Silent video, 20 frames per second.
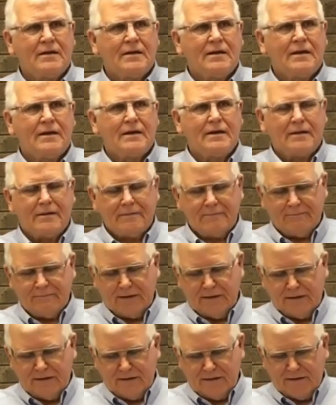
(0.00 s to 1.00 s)
Uh,
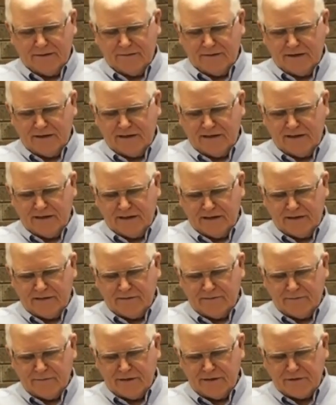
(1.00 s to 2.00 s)
and then he kind
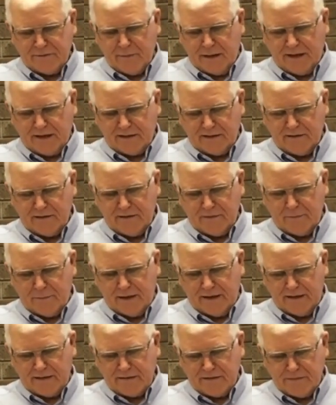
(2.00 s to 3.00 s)
of reached back into the
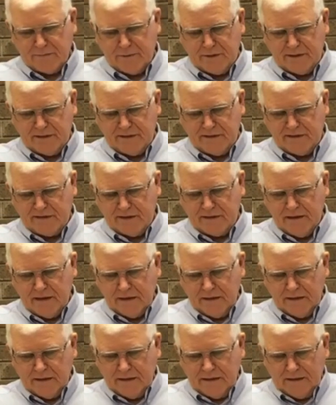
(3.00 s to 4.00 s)
past a bit. He said
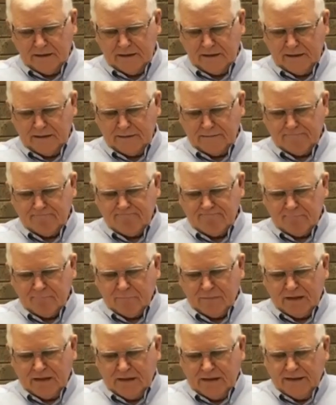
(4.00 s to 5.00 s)
uh,
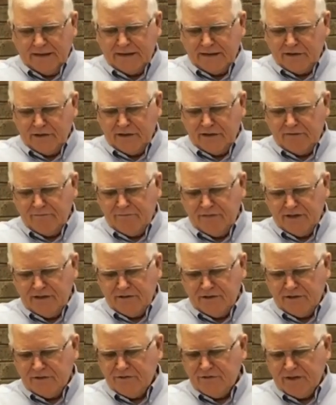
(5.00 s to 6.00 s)
he could
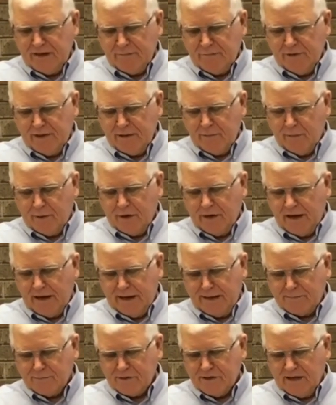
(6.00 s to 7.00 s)
envision something
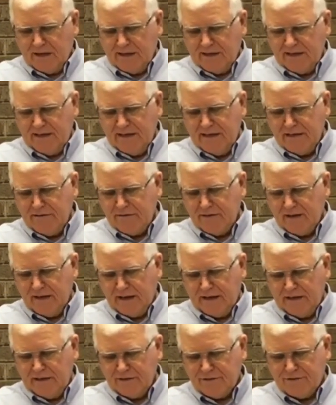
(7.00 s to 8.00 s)
perhaps like Keith
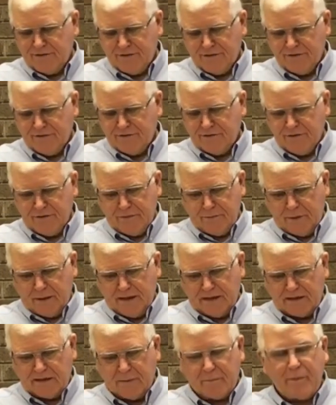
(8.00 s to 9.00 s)
Lancaster's group
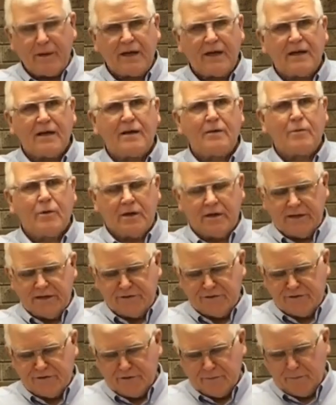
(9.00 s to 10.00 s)
Acappella, where
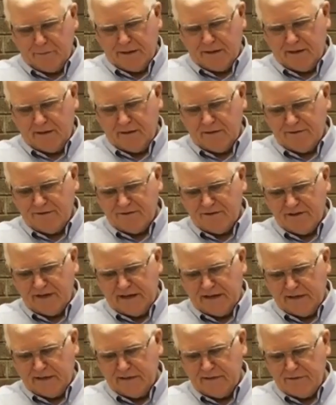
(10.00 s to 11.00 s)
instrumental
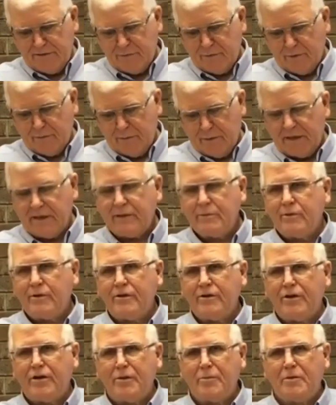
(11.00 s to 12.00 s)
sounds were made with
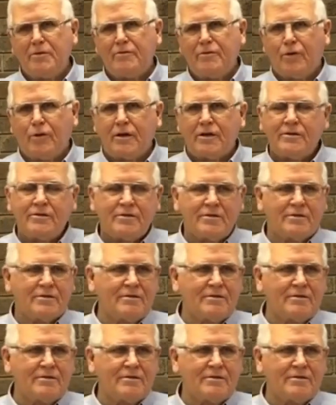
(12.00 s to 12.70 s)
the human voice.